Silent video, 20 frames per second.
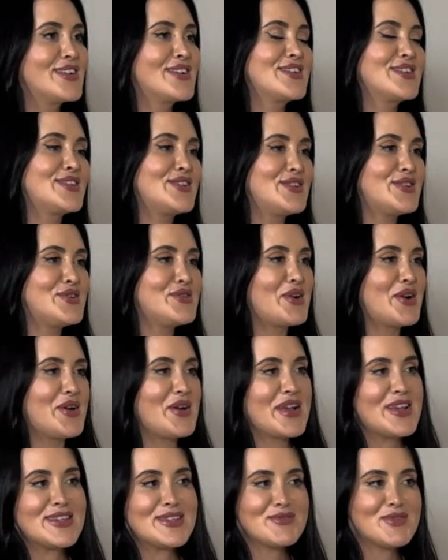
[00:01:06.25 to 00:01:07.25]
So do you want to
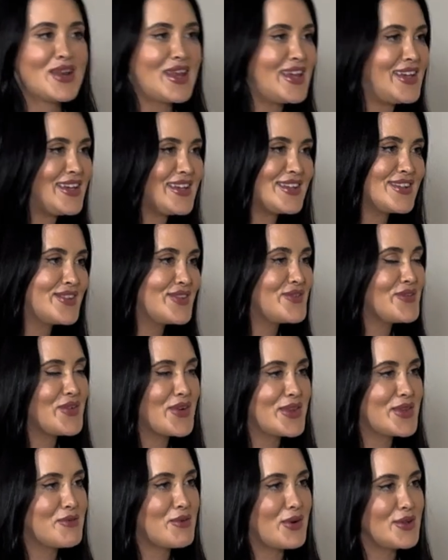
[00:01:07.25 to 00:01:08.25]
explain
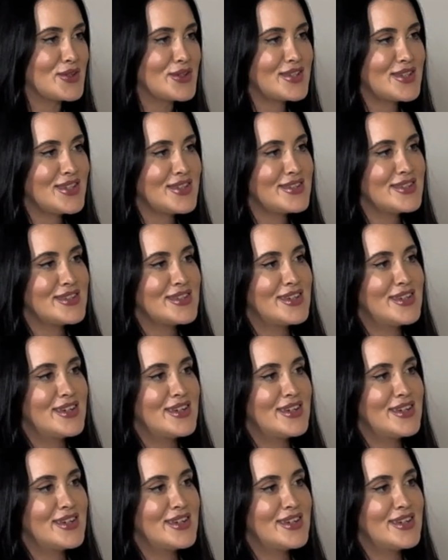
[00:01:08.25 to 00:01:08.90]
what the product is?